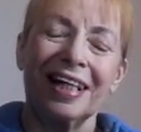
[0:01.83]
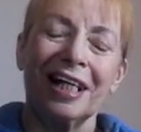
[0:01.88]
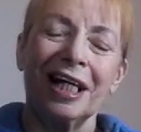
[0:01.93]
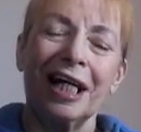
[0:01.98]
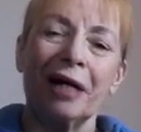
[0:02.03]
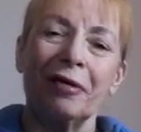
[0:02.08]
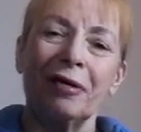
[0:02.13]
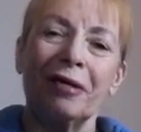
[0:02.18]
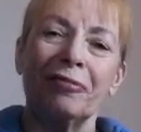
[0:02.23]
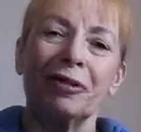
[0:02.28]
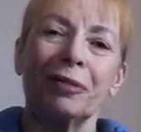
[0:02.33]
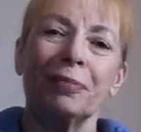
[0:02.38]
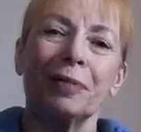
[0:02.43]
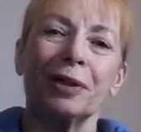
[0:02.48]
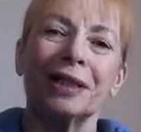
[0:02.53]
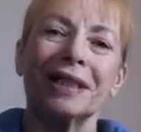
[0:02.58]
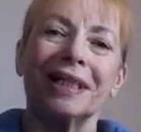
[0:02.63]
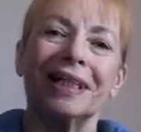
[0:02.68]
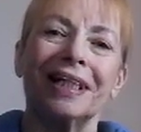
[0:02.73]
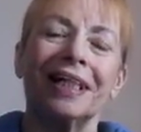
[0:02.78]
Hello
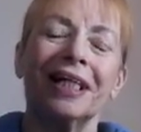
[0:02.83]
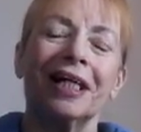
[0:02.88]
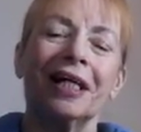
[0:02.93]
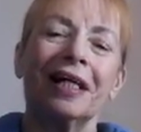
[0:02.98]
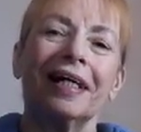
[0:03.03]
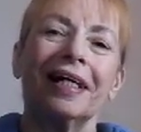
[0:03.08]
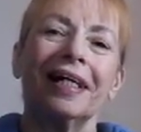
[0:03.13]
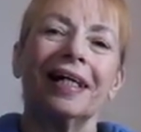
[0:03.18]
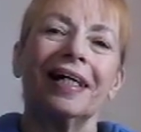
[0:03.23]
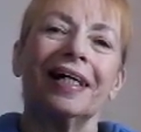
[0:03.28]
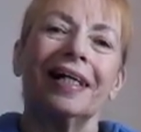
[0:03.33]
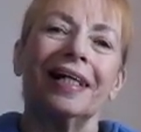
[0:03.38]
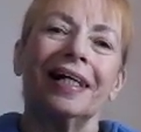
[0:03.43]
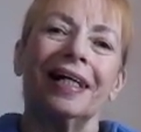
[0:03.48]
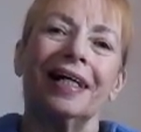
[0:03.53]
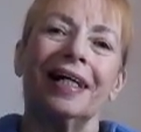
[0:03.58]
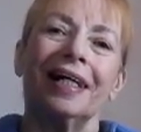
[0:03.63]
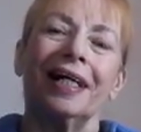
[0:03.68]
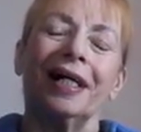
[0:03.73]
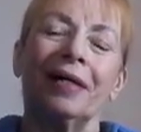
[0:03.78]
everybody,
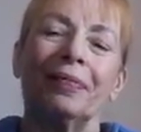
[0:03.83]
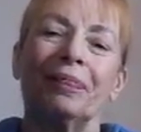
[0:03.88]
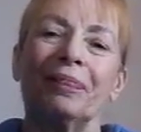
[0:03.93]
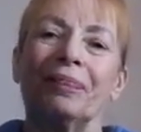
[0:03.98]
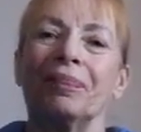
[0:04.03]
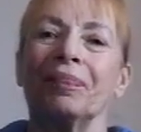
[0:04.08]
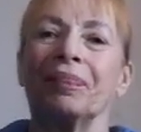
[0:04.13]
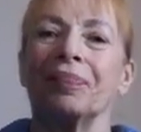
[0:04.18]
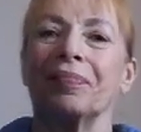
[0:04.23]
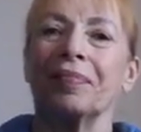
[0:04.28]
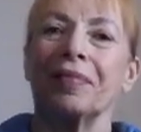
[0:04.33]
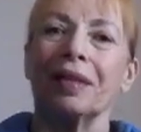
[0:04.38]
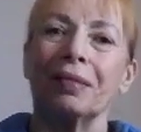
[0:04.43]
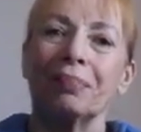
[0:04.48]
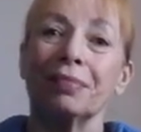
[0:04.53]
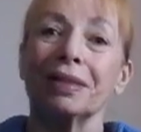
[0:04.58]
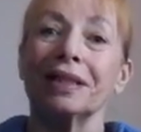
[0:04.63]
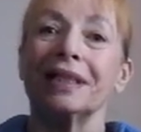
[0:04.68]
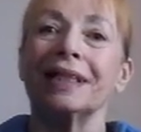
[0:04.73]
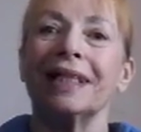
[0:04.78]

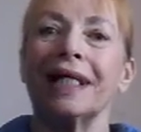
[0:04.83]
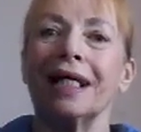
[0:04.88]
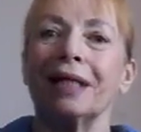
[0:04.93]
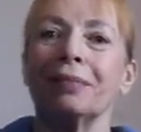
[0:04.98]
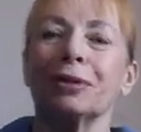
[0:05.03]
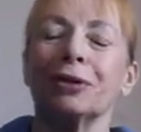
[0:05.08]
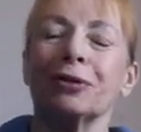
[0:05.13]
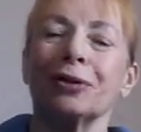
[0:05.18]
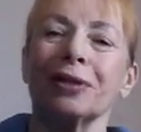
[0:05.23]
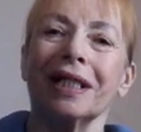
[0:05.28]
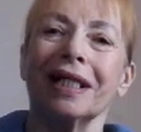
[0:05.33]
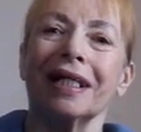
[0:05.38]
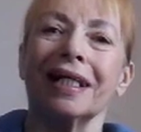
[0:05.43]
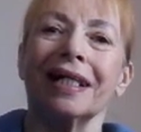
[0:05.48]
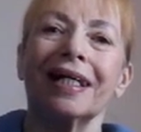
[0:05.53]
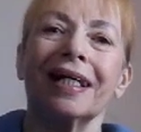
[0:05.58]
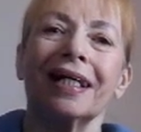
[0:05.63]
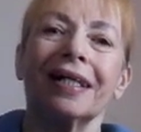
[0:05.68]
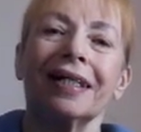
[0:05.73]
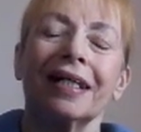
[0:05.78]
Monday
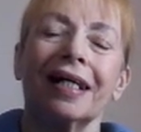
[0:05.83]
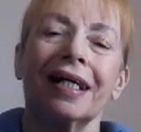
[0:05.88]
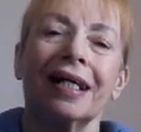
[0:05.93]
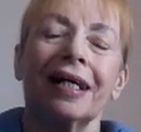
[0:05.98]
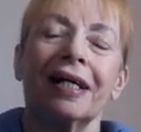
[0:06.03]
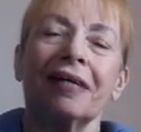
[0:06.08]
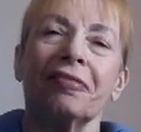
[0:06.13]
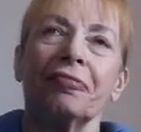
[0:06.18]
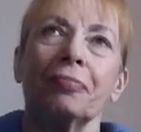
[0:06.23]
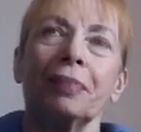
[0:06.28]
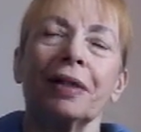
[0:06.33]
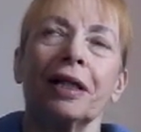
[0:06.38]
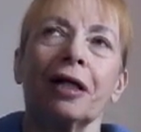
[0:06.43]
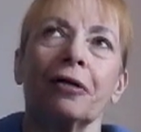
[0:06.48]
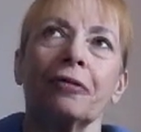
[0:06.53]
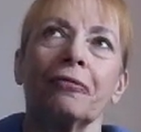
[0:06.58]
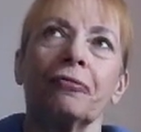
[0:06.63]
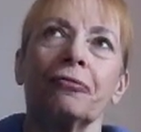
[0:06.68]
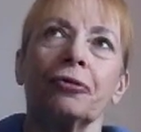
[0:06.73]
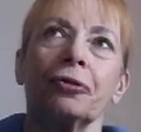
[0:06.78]
morning, I've been
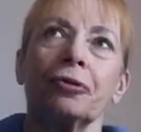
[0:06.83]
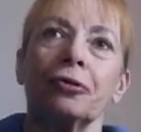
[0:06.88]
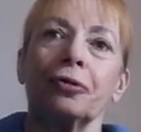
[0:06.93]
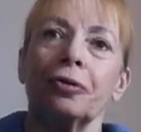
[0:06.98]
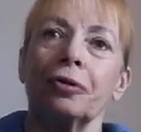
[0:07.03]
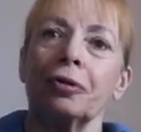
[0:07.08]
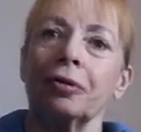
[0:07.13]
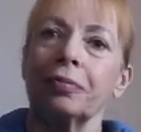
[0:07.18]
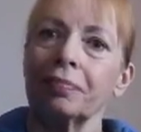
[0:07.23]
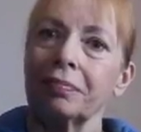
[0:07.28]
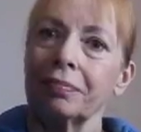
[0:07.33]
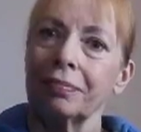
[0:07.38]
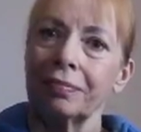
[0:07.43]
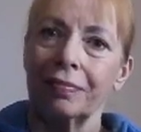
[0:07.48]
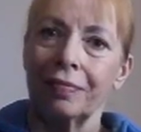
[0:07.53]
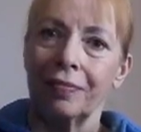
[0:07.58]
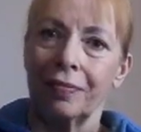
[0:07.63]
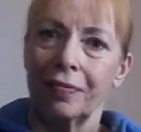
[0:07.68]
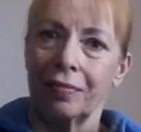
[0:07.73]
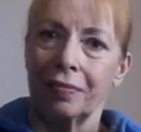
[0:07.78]
on for
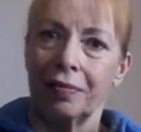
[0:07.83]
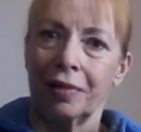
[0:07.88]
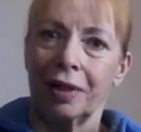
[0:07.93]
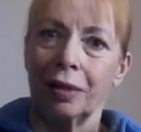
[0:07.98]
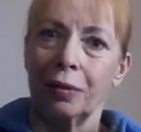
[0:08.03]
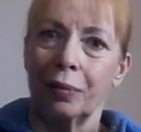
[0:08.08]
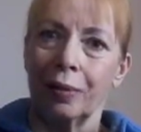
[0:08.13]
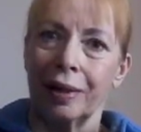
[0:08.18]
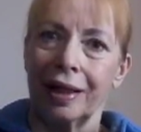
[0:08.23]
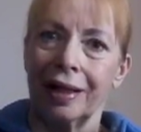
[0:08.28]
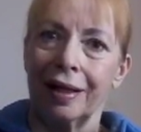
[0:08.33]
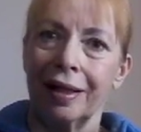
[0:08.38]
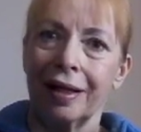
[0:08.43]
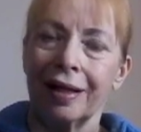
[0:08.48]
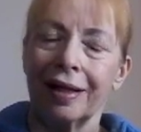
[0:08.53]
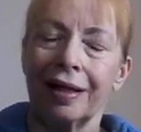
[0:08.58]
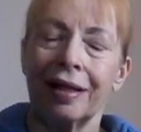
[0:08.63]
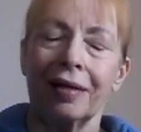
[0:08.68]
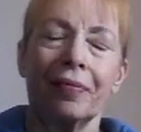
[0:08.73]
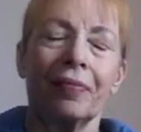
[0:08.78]
a
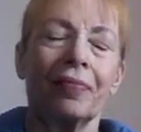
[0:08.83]
week,